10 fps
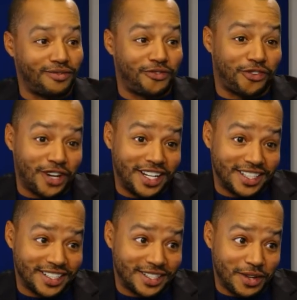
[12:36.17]

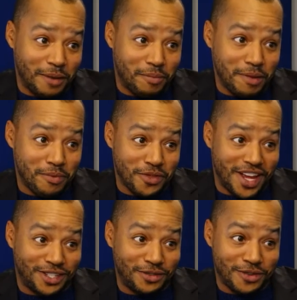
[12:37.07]
friends and people
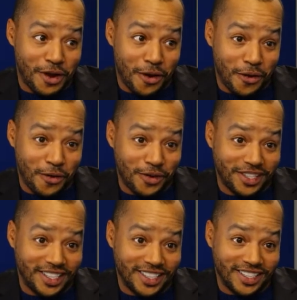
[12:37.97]
that you know
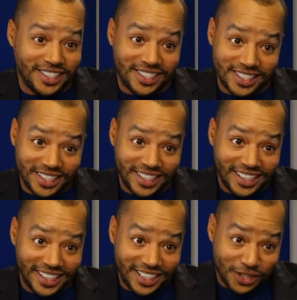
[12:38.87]
is
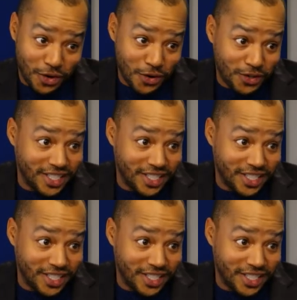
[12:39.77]
cool.